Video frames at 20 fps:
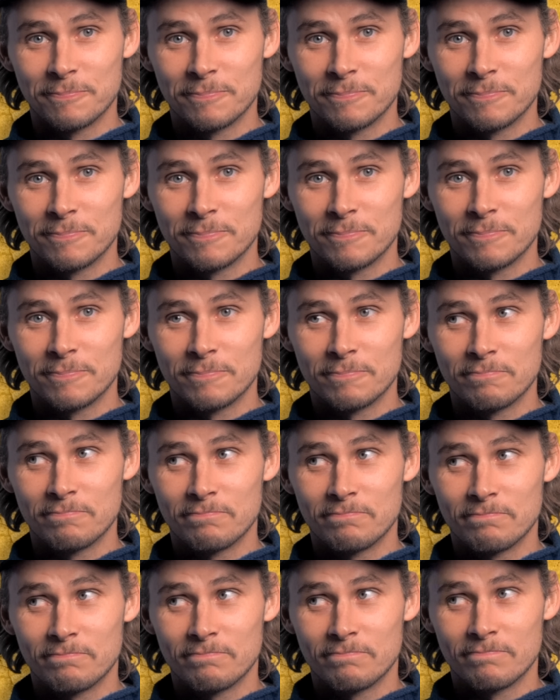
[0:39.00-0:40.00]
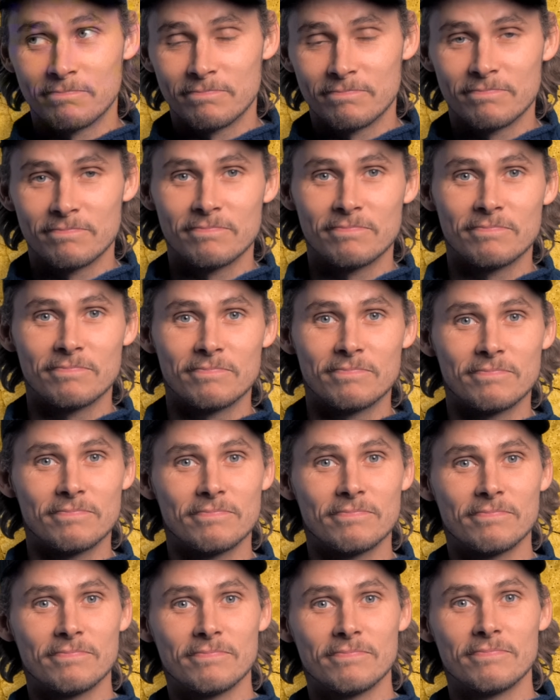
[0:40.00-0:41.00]

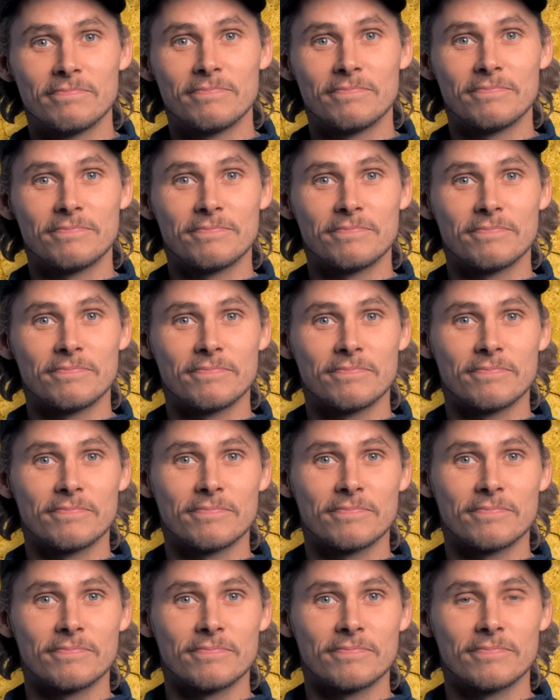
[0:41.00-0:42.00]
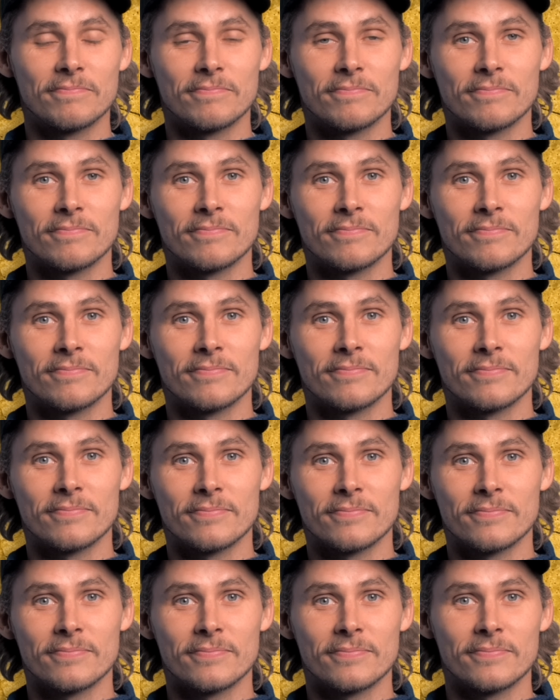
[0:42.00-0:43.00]

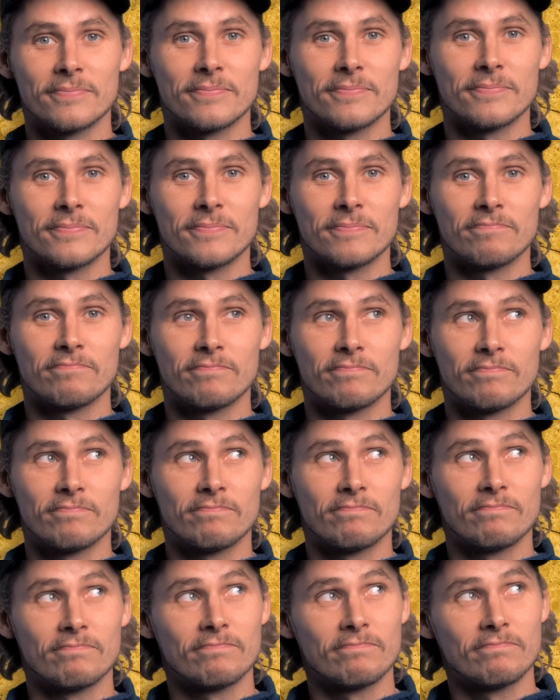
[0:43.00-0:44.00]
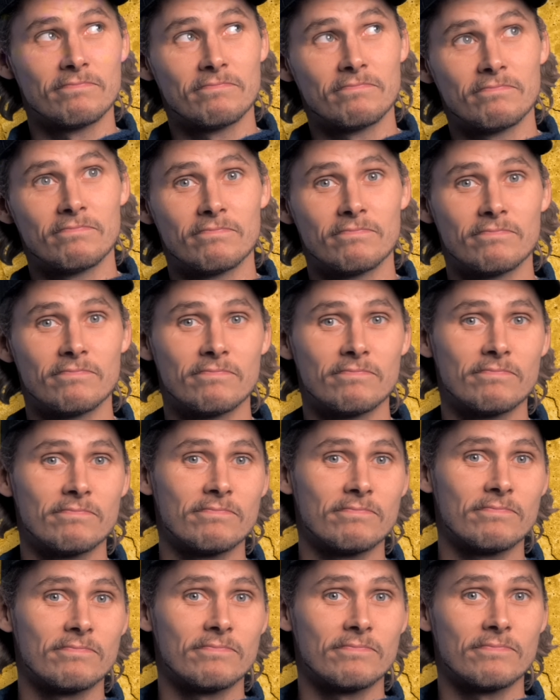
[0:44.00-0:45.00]

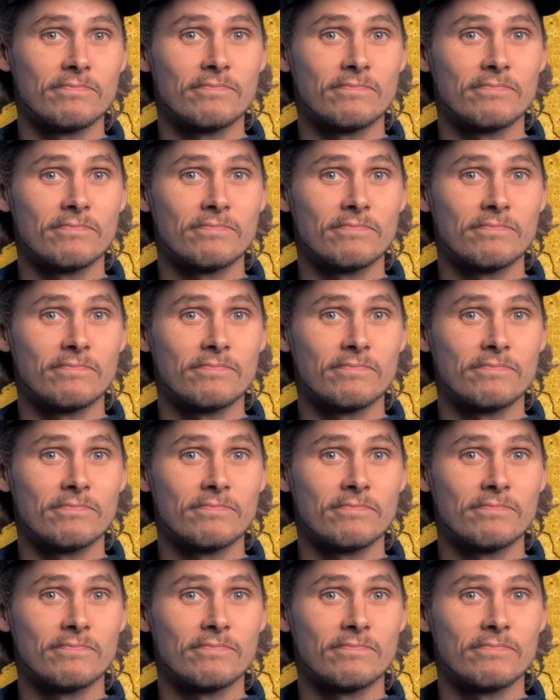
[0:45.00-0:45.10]
No one is speaking in this clip.